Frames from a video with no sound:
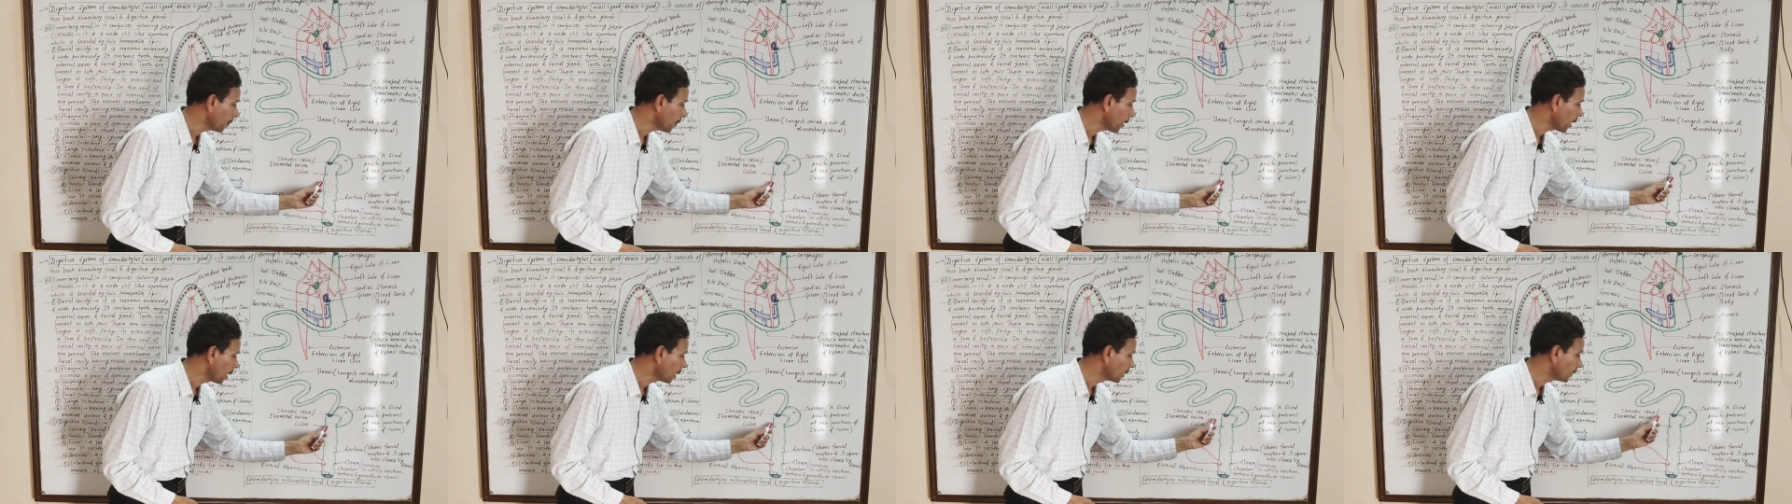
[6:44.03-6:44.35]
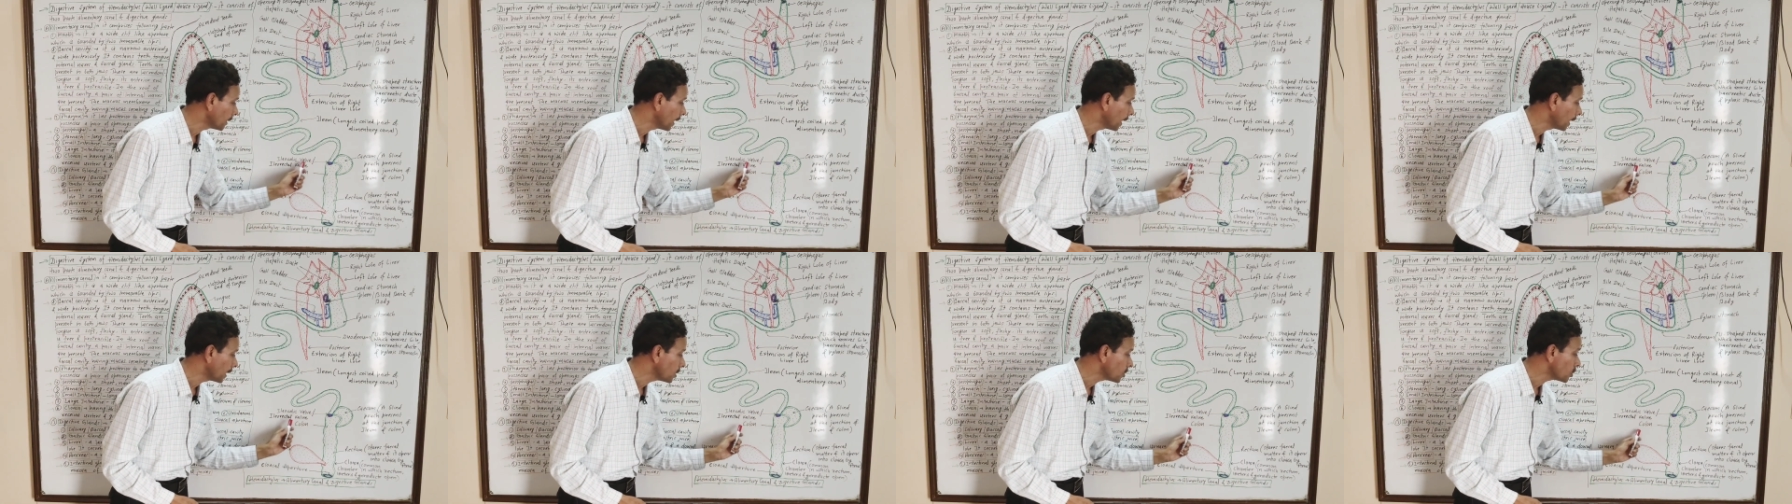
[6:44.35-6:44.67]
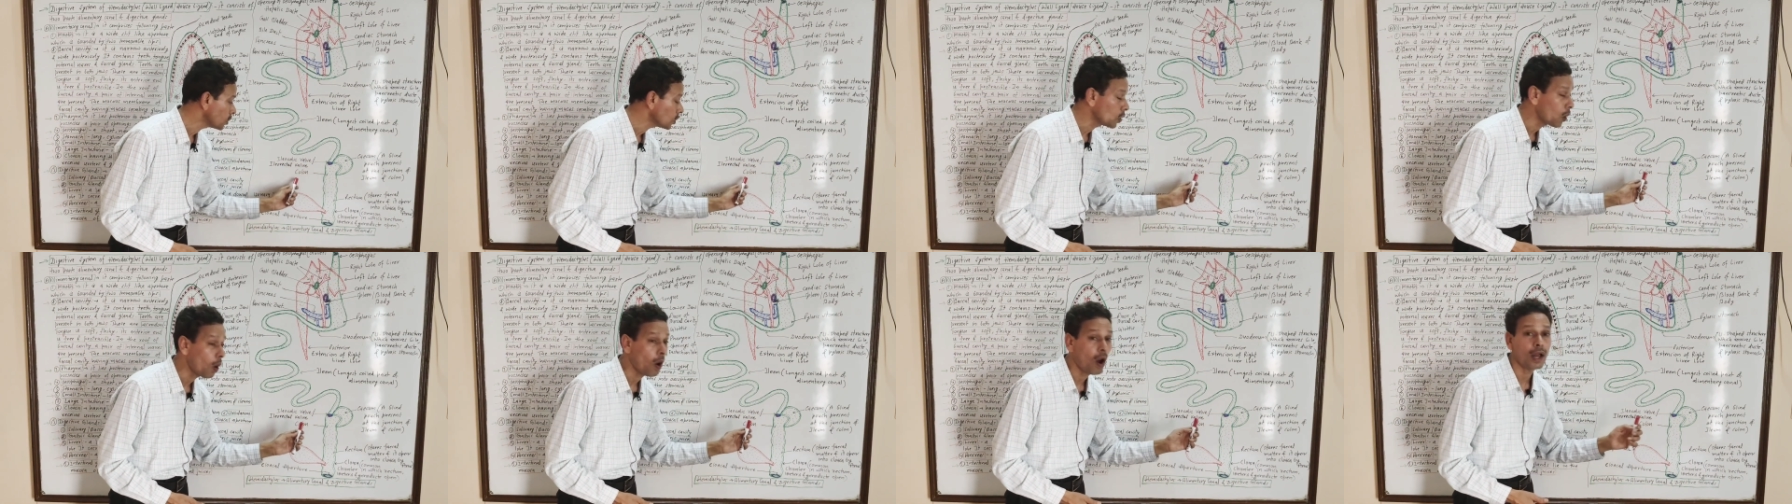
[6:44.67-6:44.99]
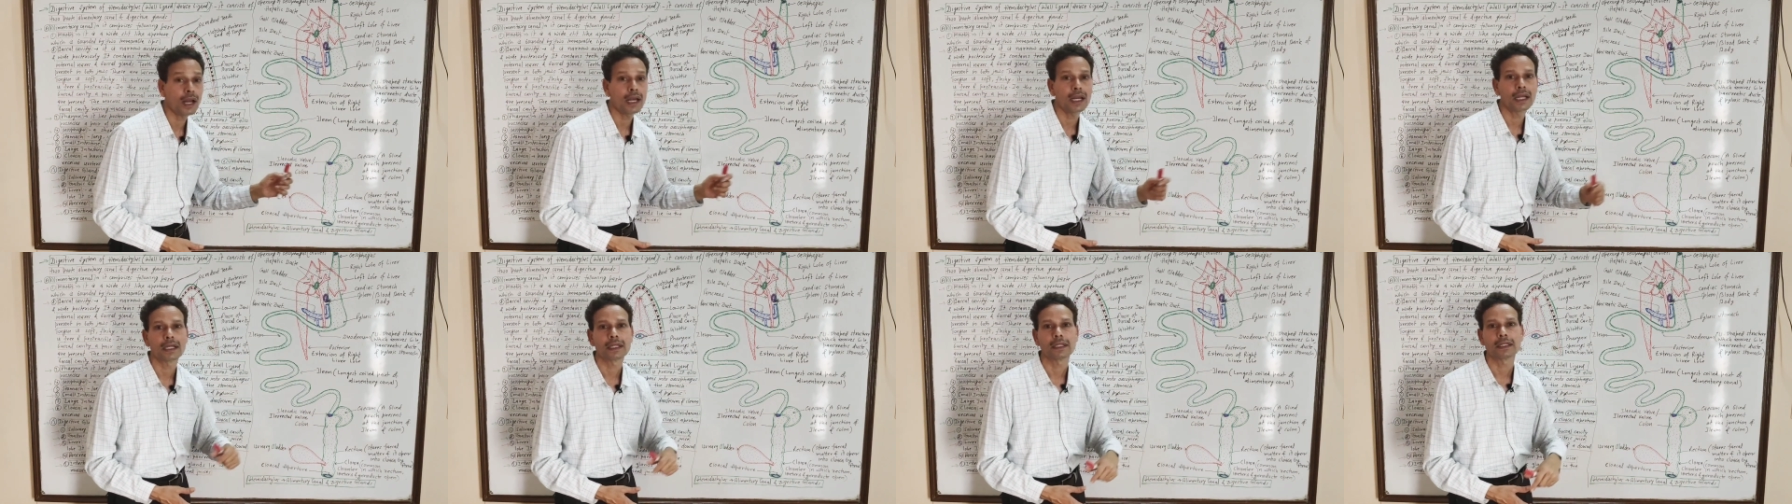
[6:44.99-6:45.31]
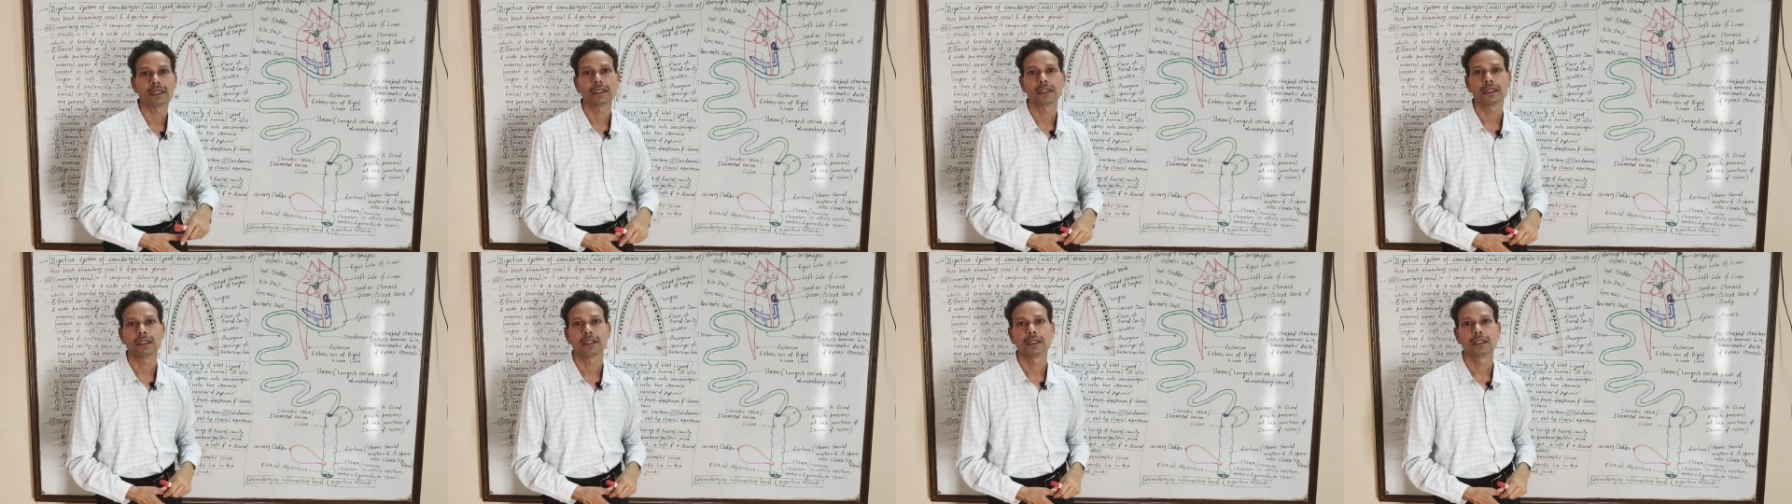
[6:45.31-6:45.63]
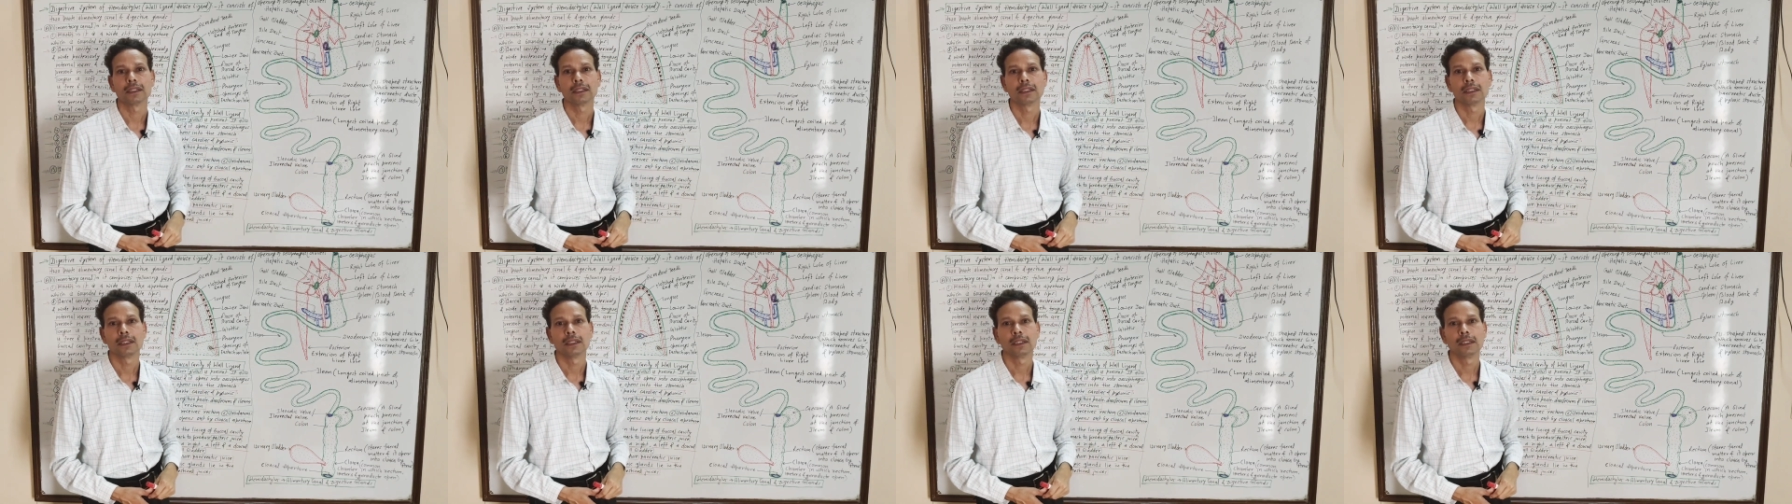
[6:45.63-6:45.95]
part, that is colon,
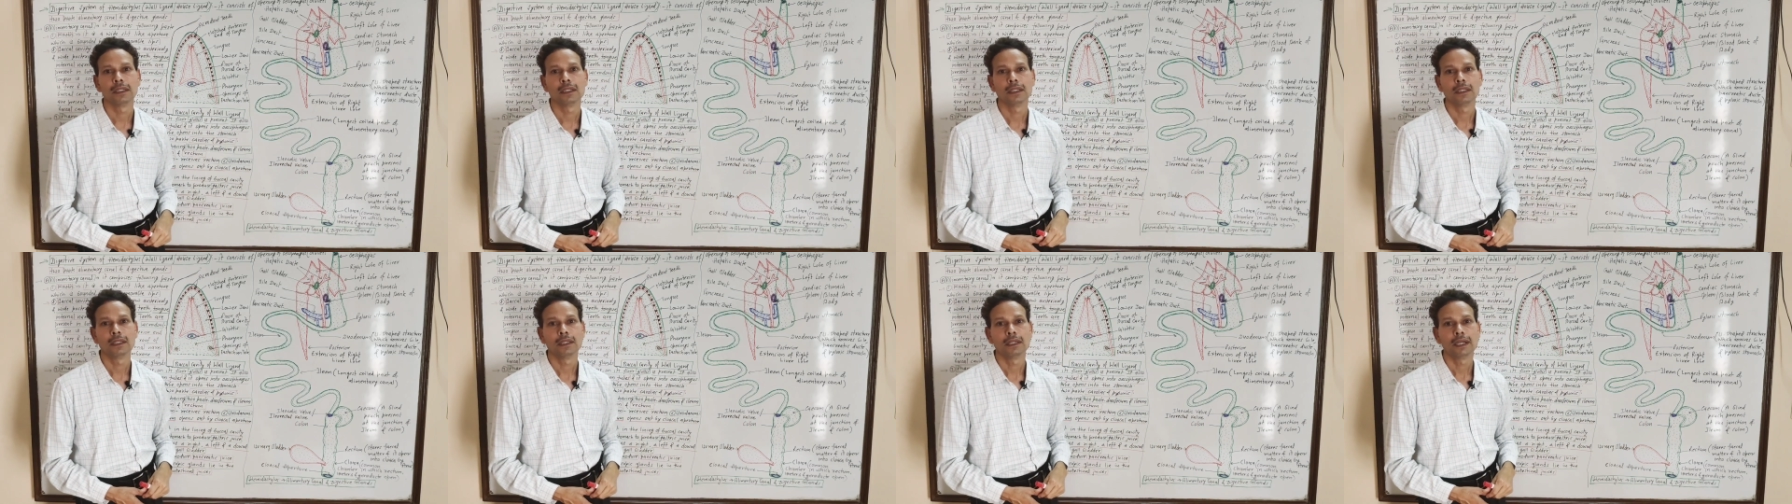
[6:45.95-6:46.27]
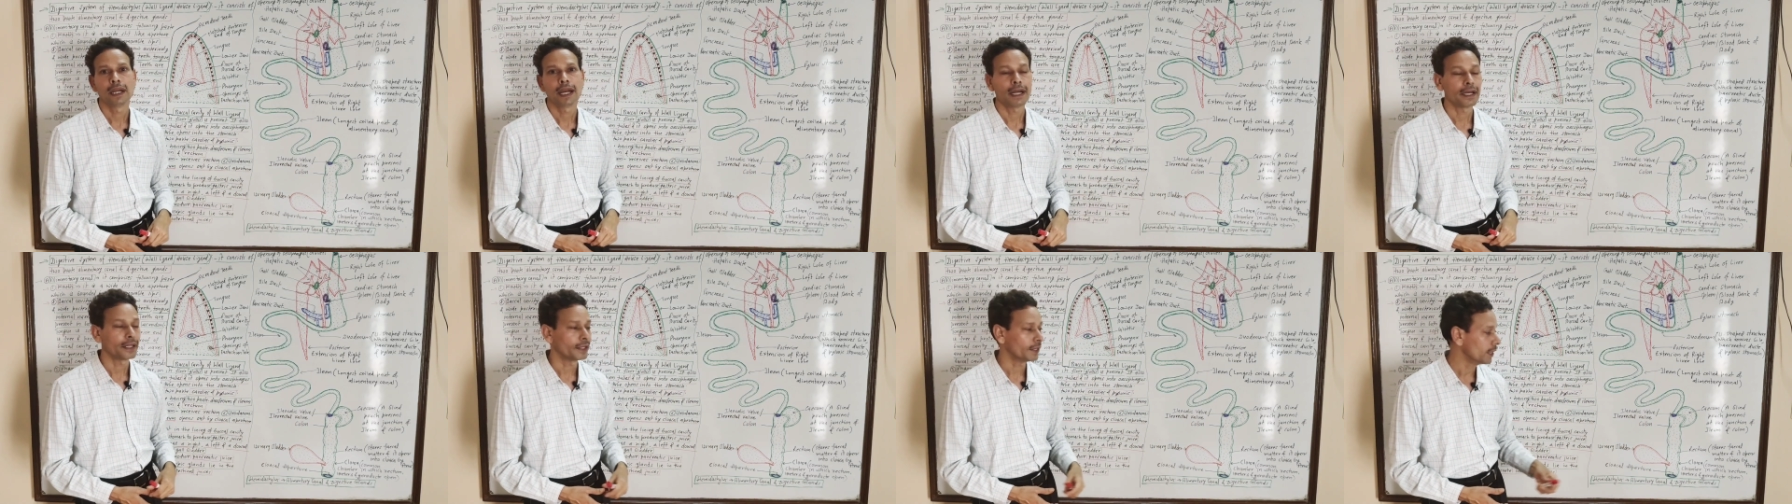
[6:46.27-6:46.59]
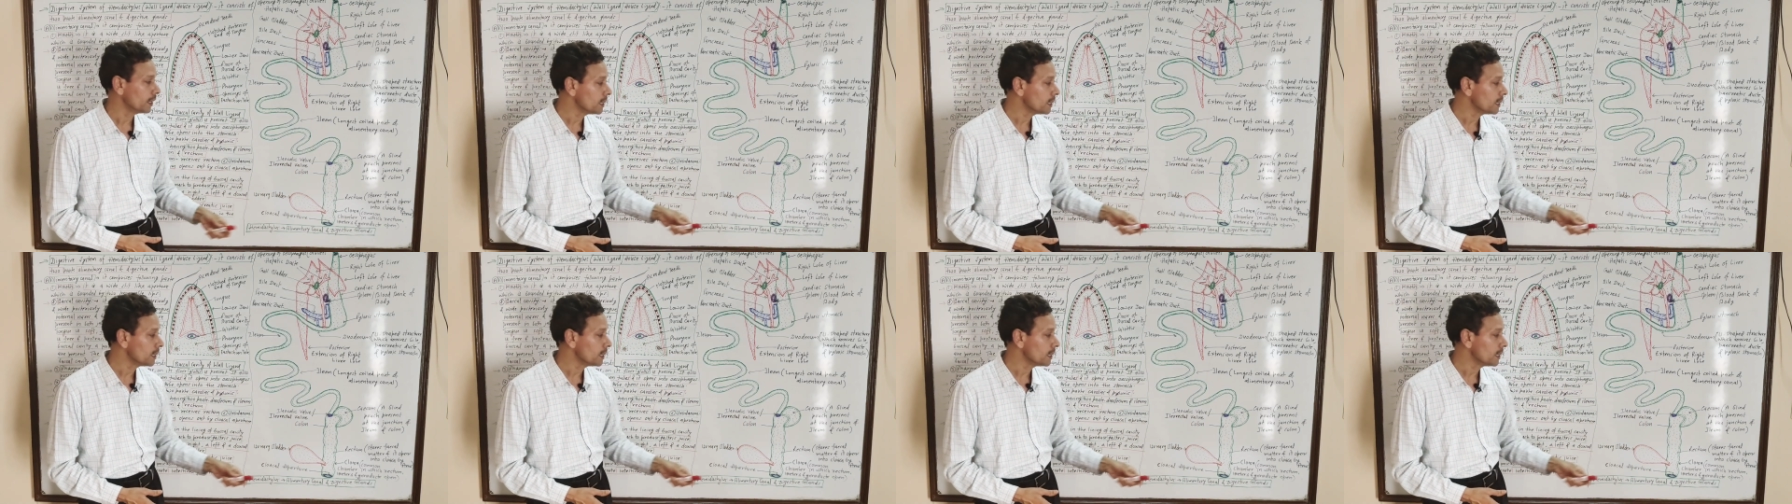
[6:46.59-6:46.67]
and